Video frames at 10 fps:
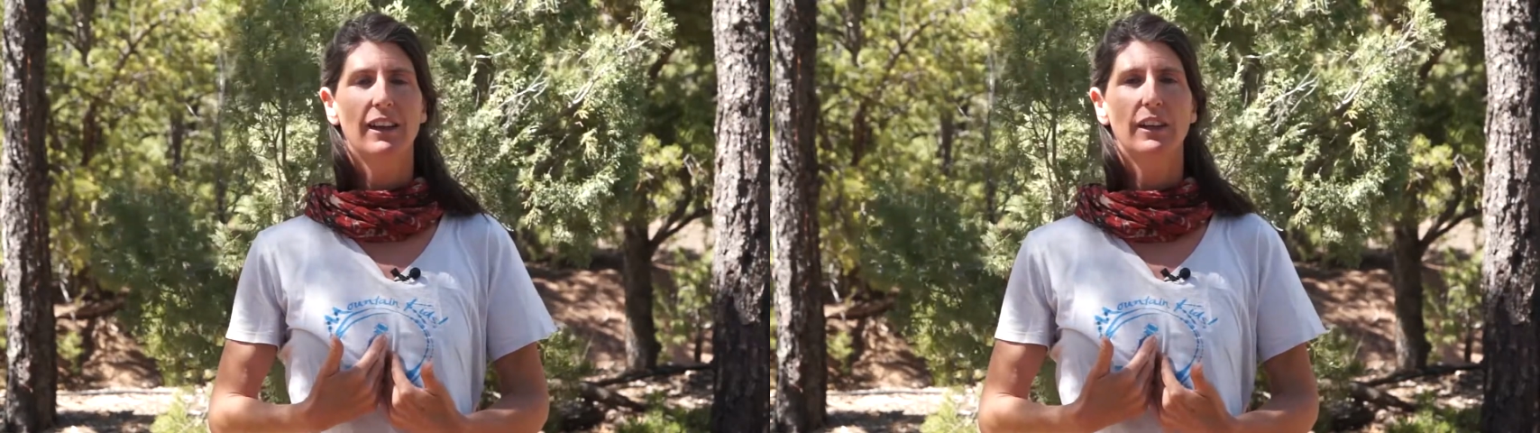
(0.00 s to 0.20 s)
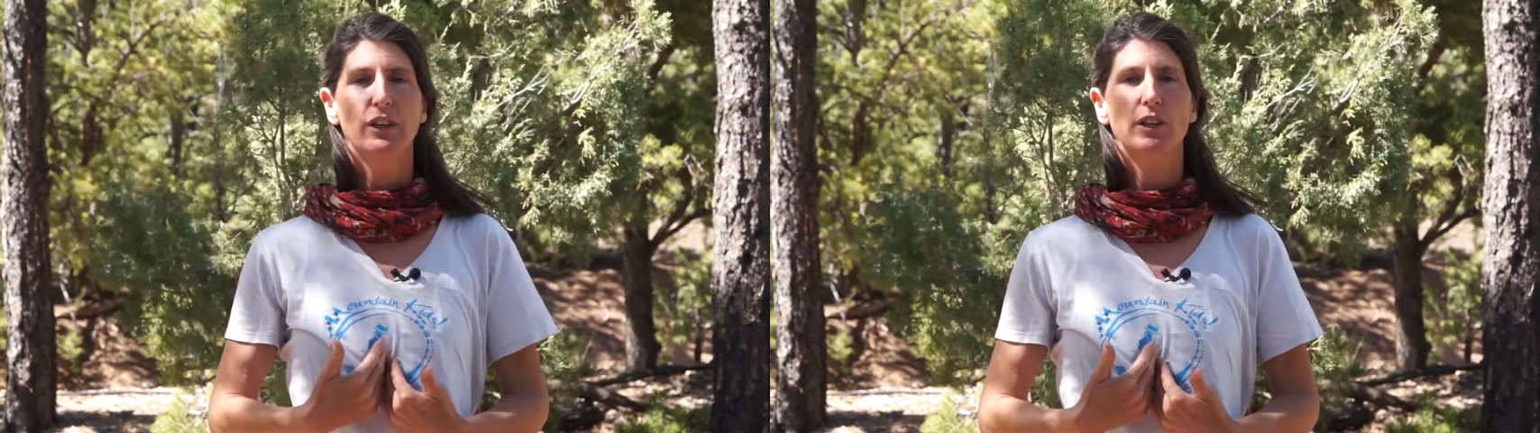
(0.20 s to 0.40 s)

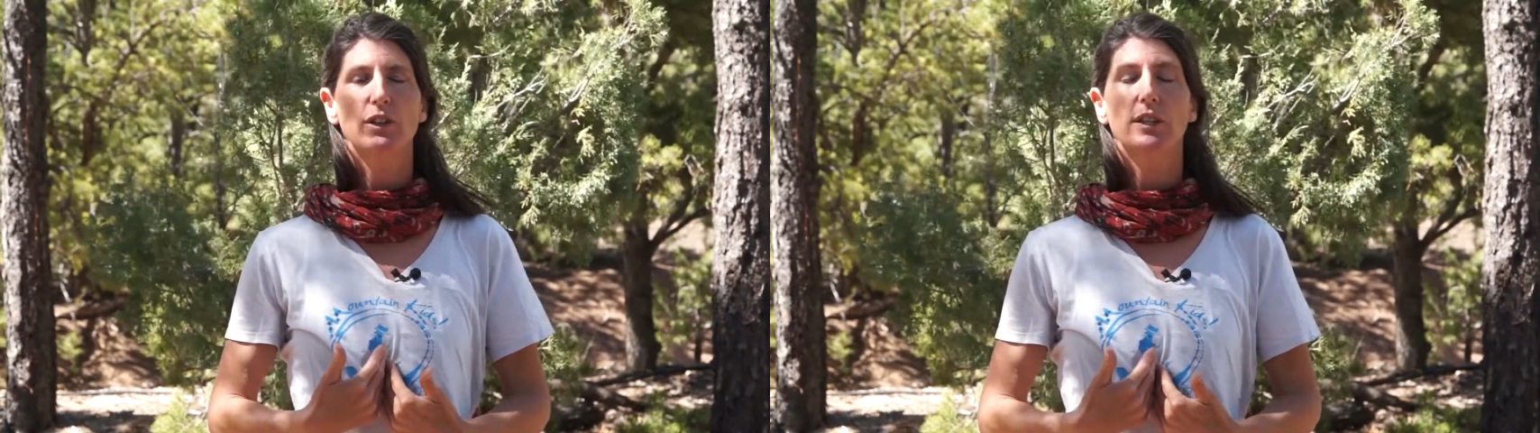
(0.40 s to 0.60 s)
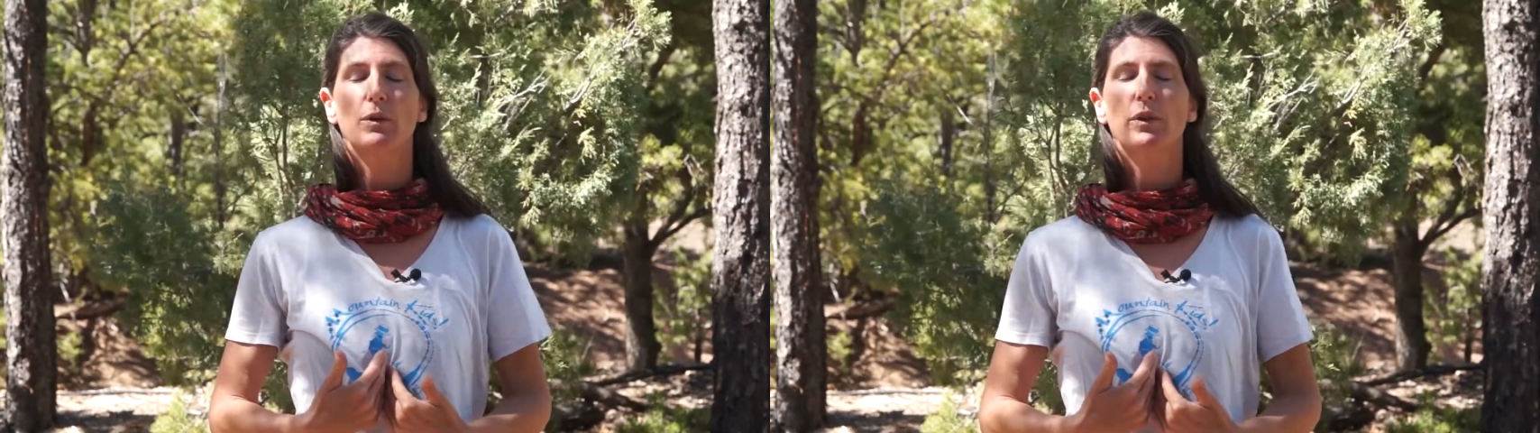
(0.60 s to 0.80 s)
You can do
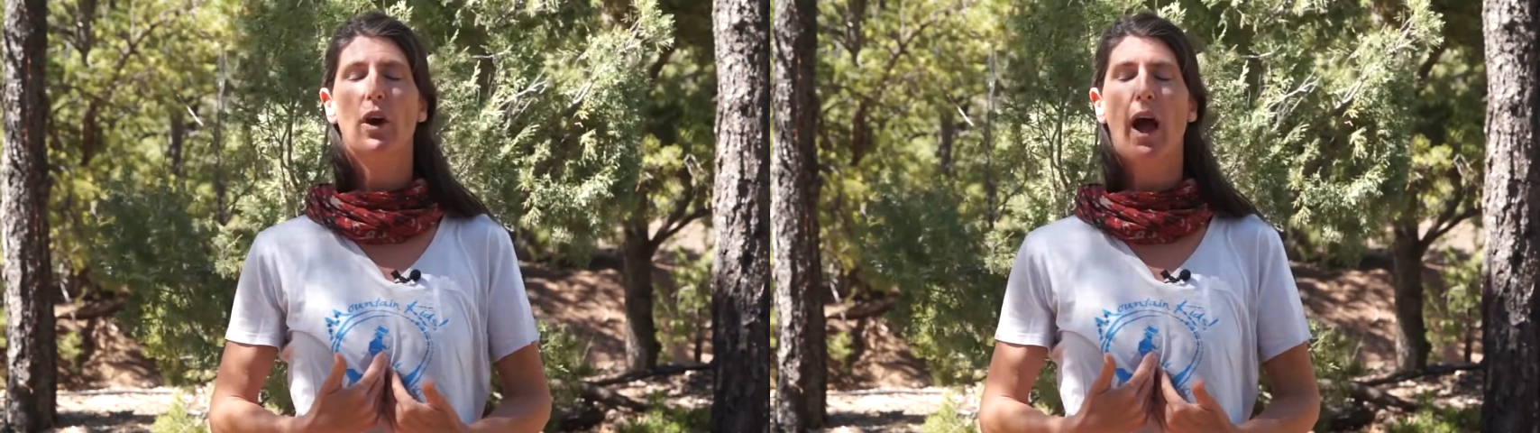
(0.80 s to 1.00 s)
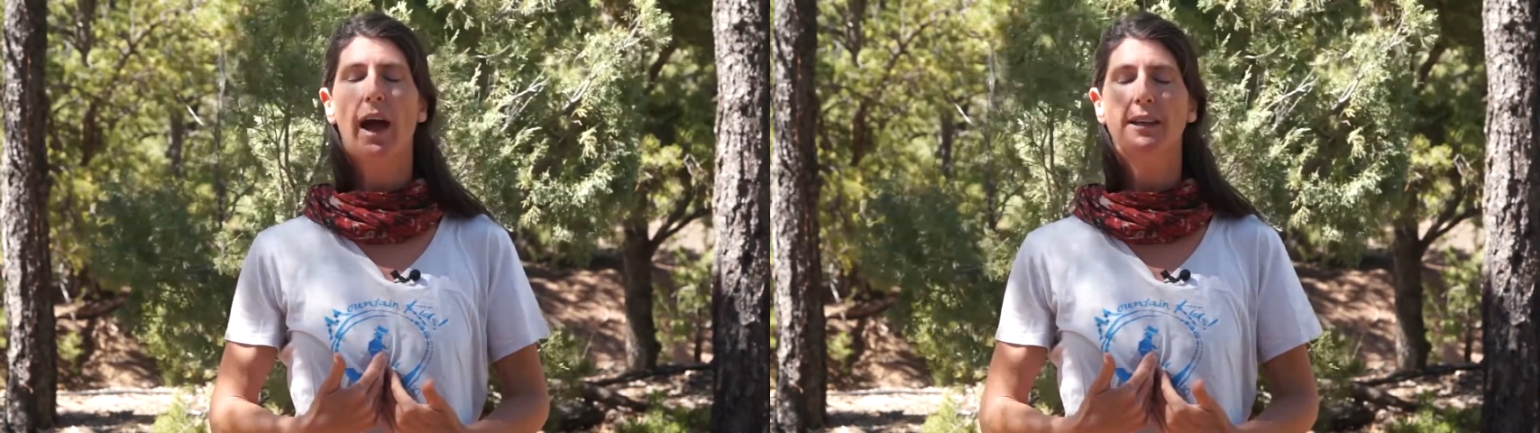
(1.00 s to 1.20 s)
this with your
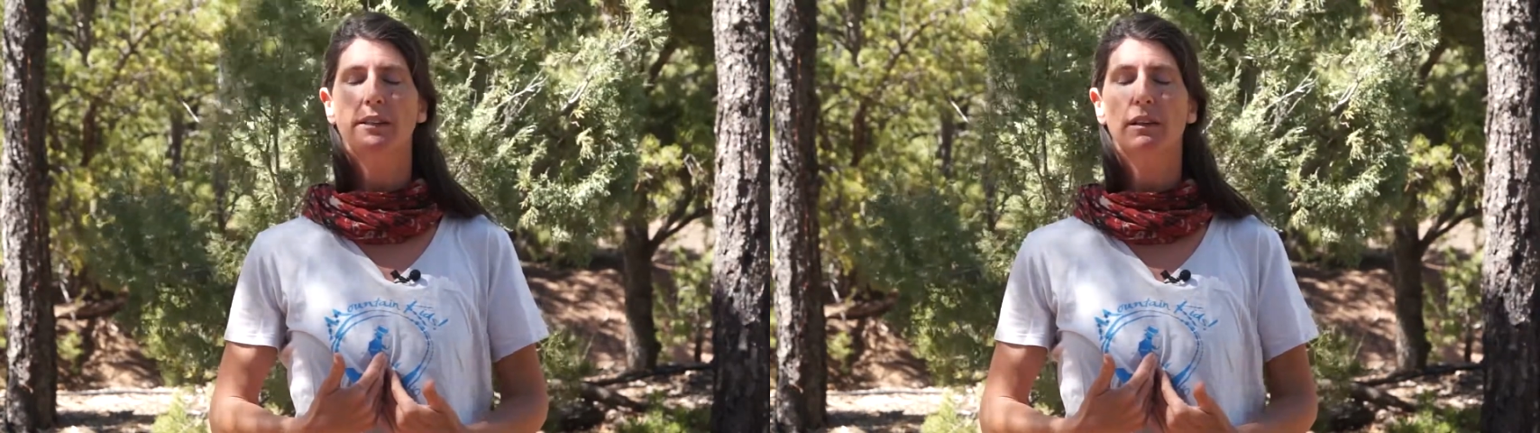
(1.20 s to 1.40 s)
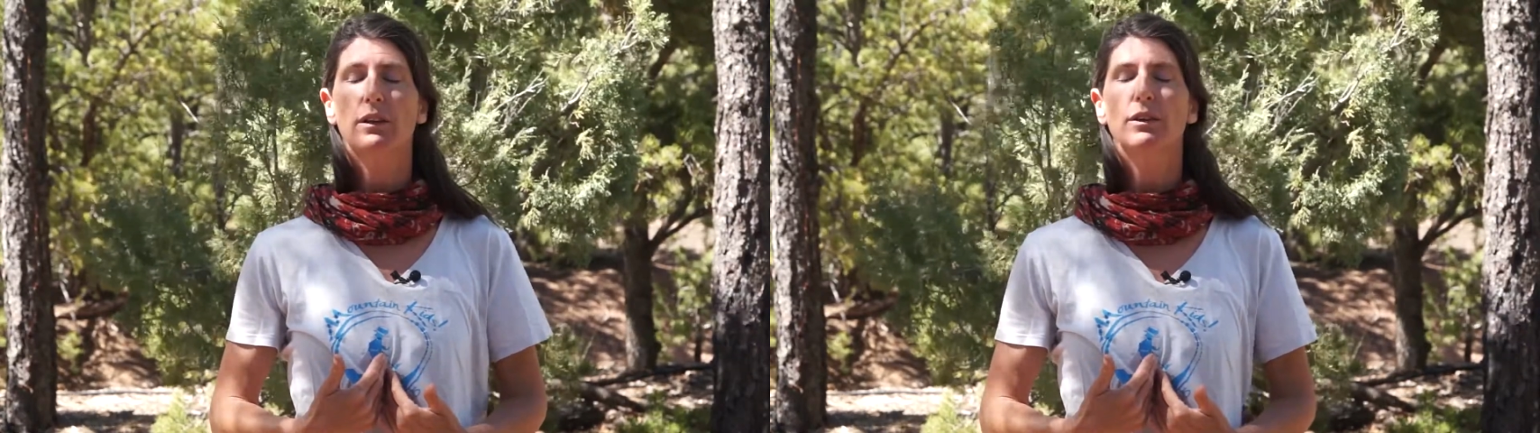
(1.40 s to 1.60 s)
eyes
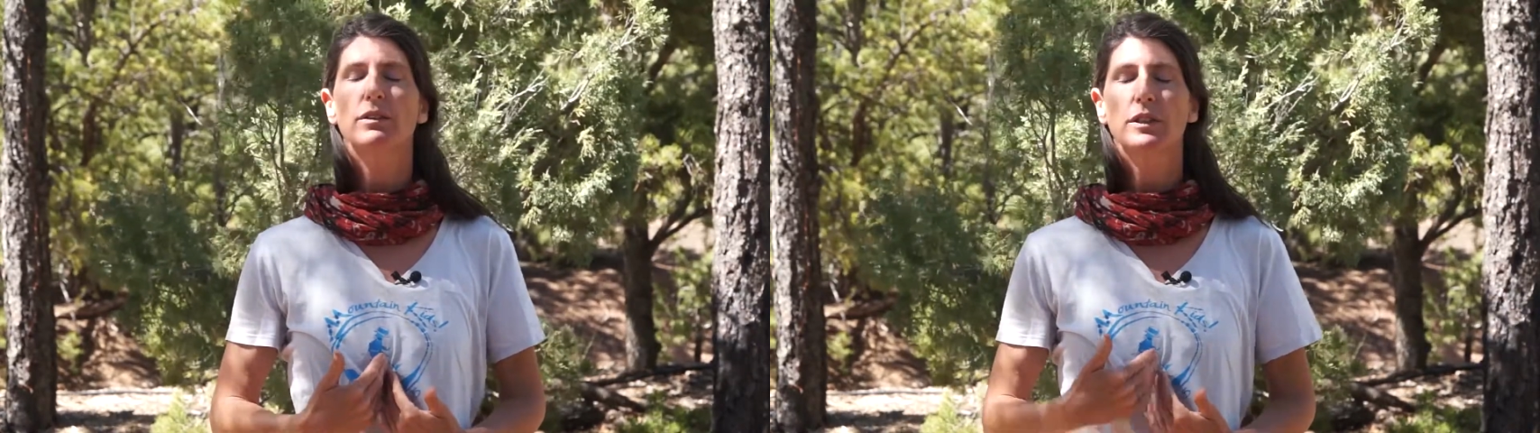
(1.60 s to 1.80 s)
closed.